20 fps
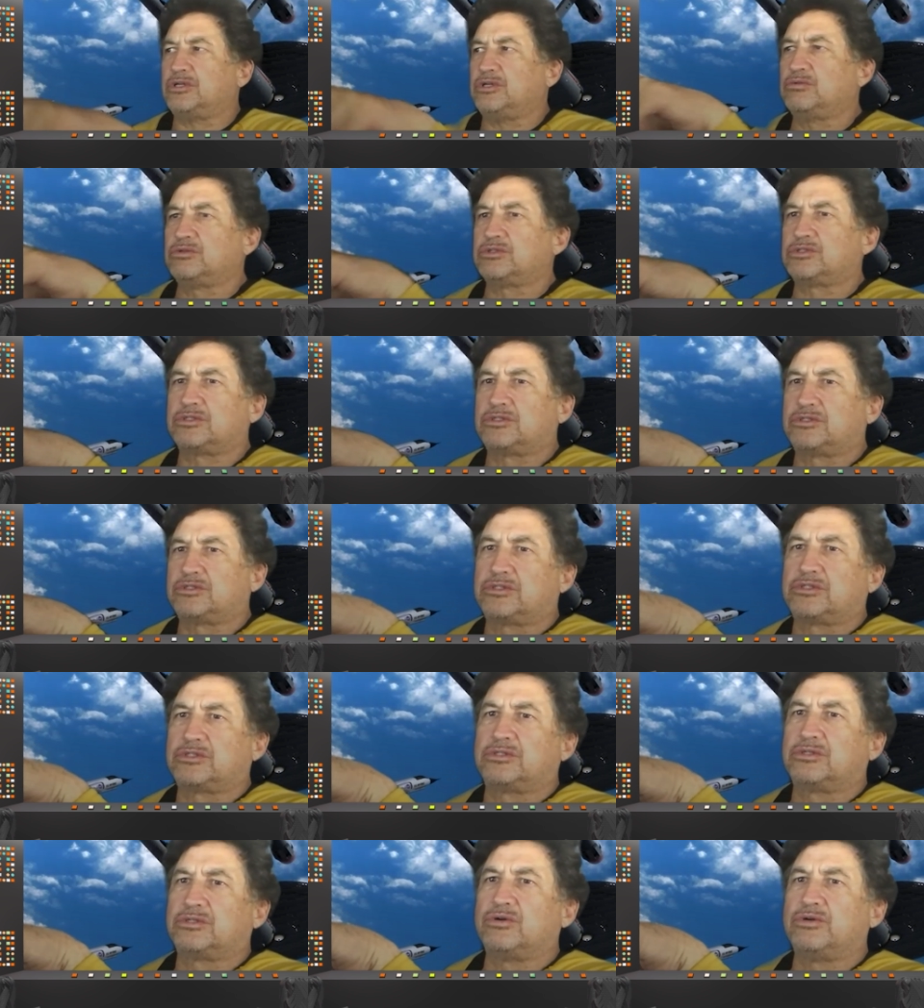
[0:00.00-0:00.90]
You were
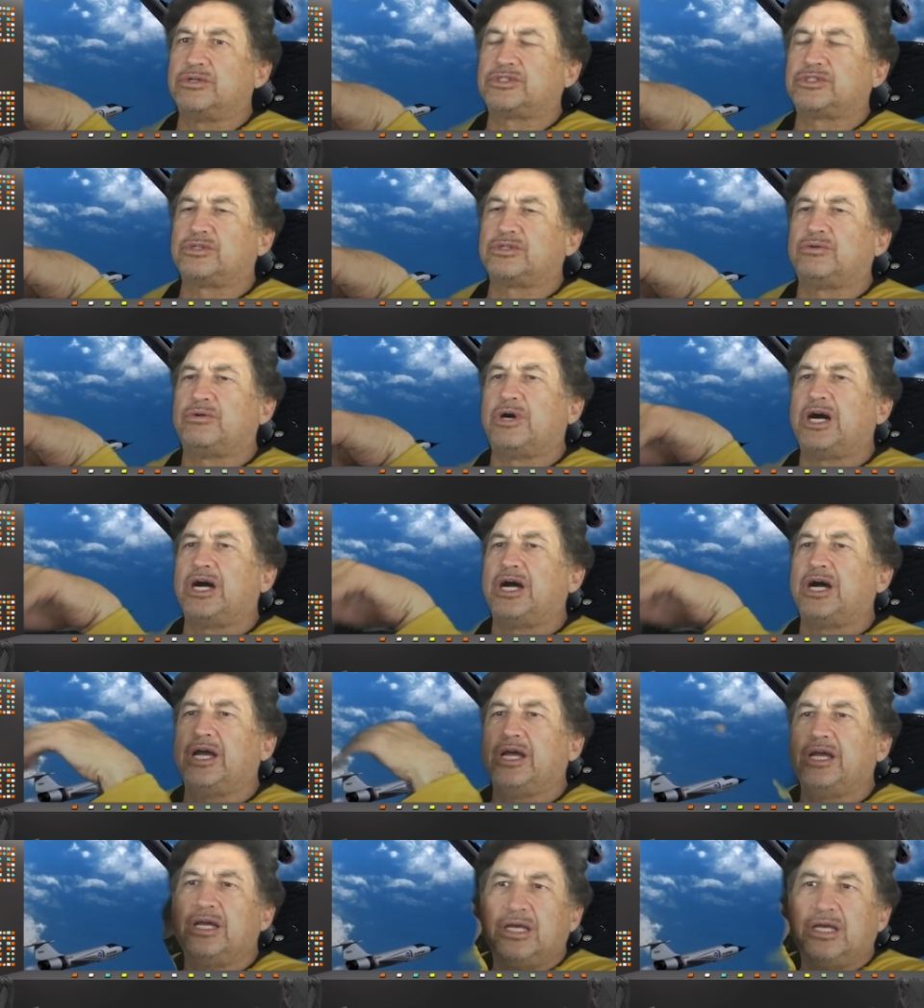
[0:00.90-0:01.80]
going so
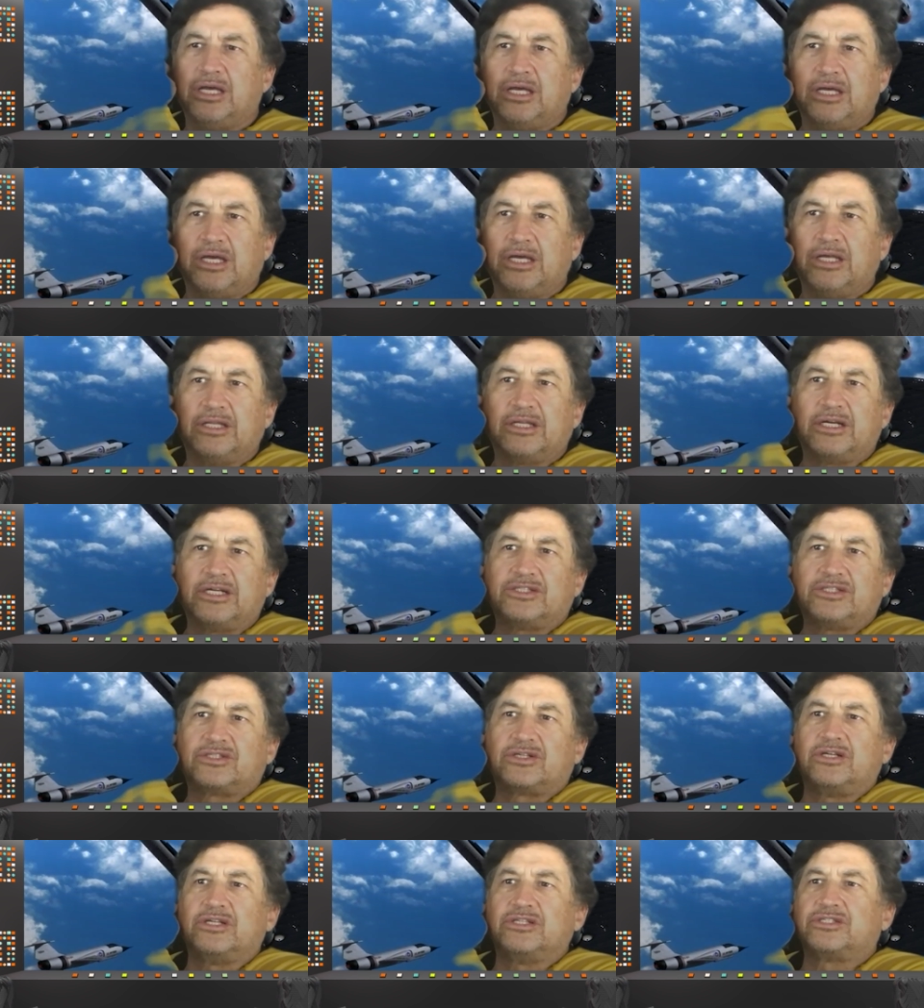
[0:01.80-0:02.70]
high, and then I
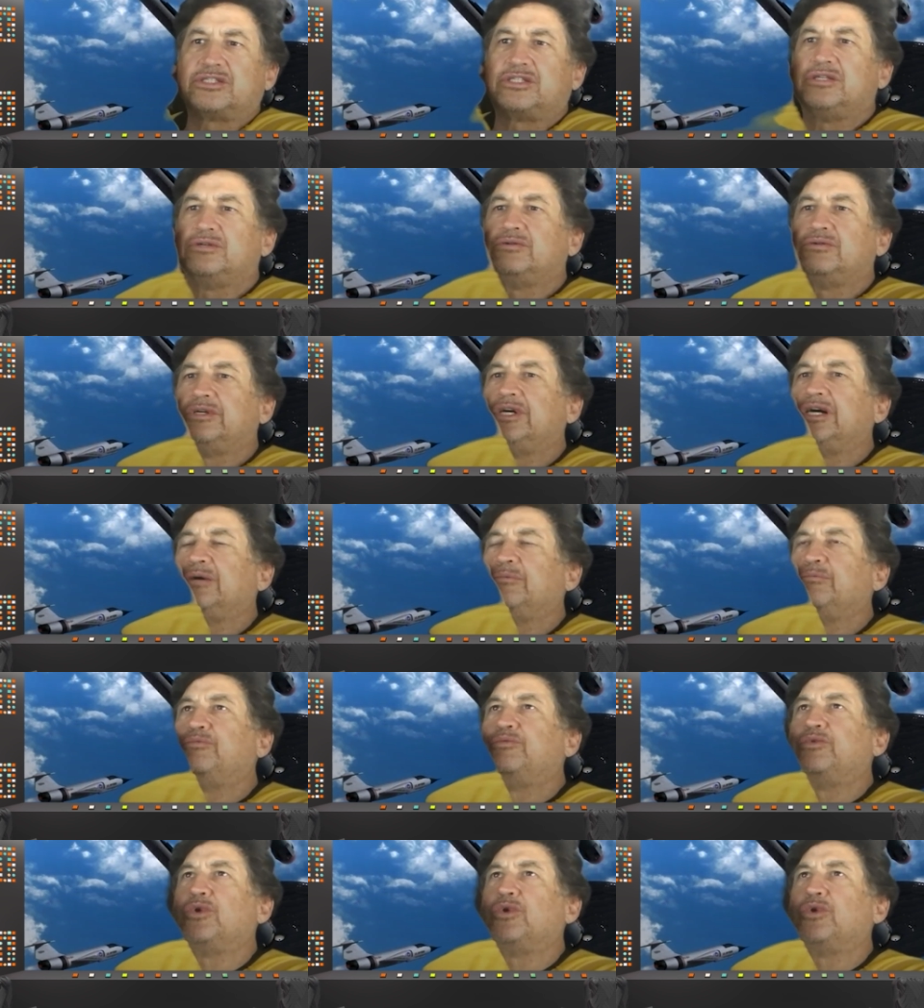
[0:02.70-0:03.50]
started skewing up.